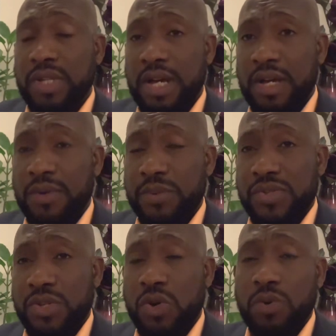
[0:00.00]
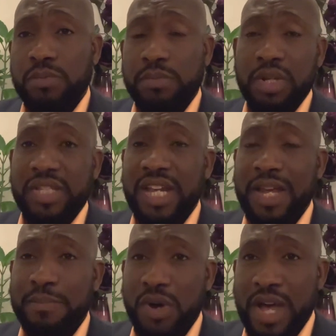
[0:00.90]
what's it called,
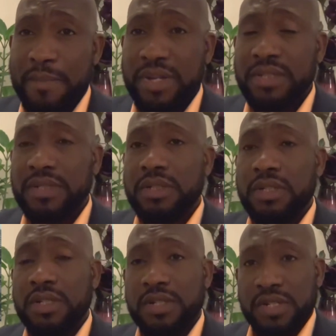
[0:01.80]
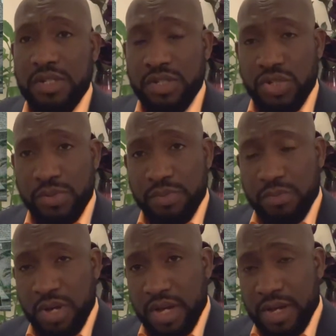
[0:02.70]
Murtala Mohammed,
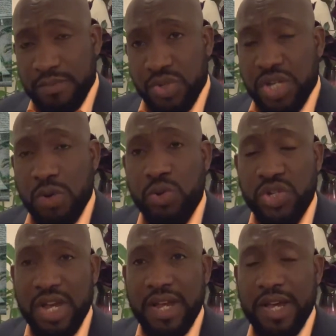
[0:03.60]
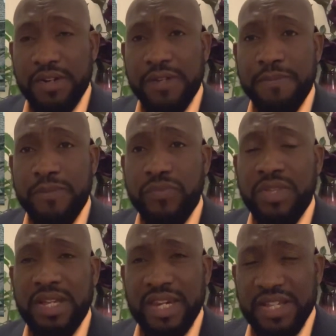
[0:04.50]
Shehu Shagari,
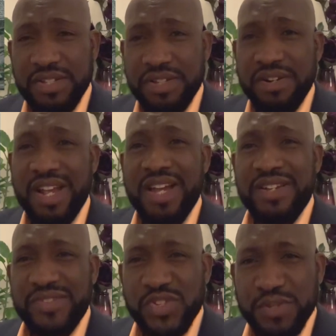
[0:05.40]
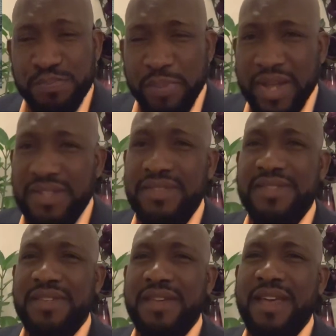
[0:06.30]
Nigeria
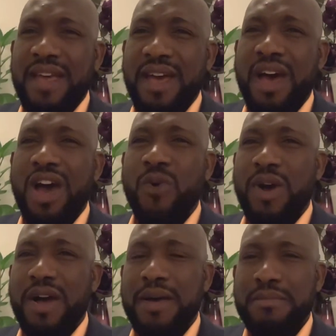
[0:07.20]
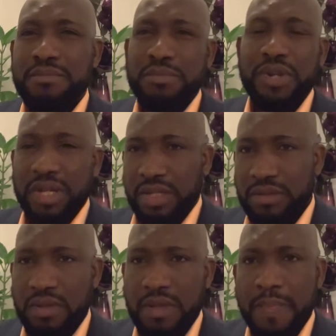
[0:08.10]
spent our money.
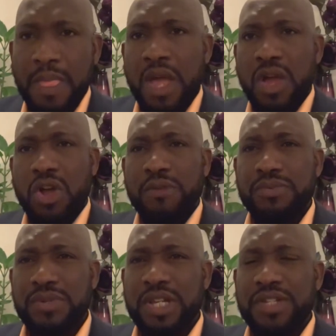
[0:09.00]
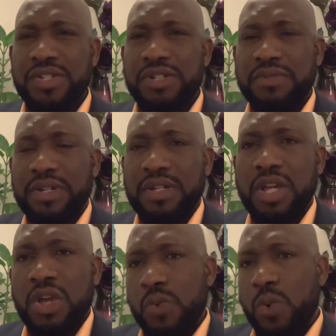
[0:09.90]
Come to Nigeria.
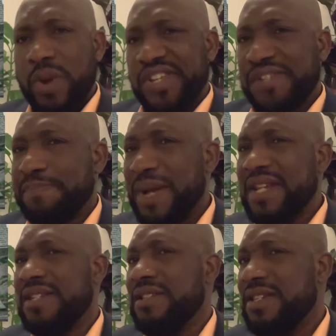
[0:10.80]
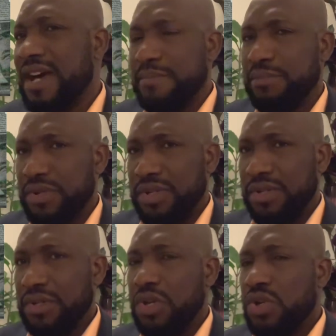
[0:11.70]
We were spending that
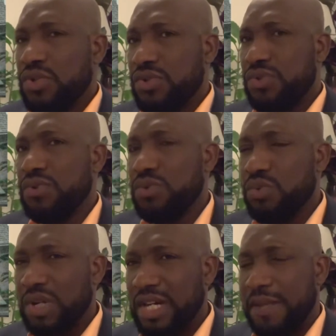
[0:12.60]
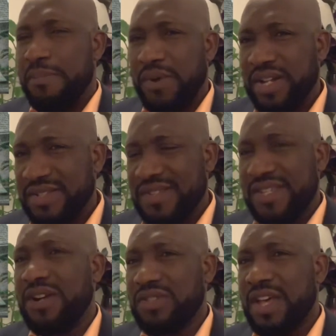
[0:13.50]
money to liberate
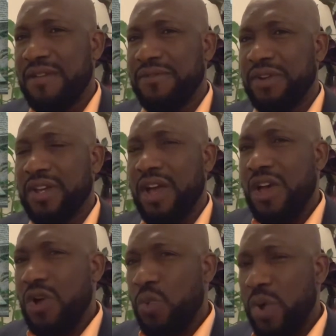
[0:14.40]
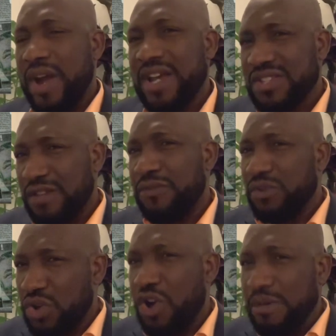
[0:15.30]
South Africa. Whereas if
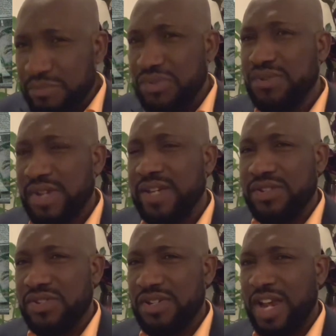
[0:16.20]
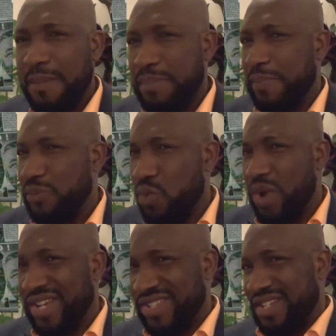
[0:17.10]
you come to Nigeria, people
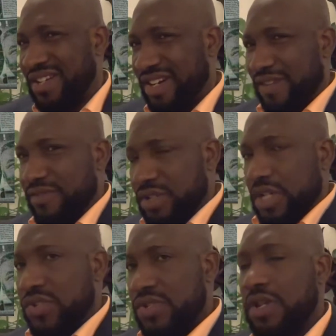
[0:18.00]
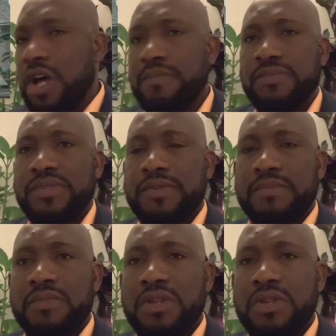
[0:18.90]
were still living in slums.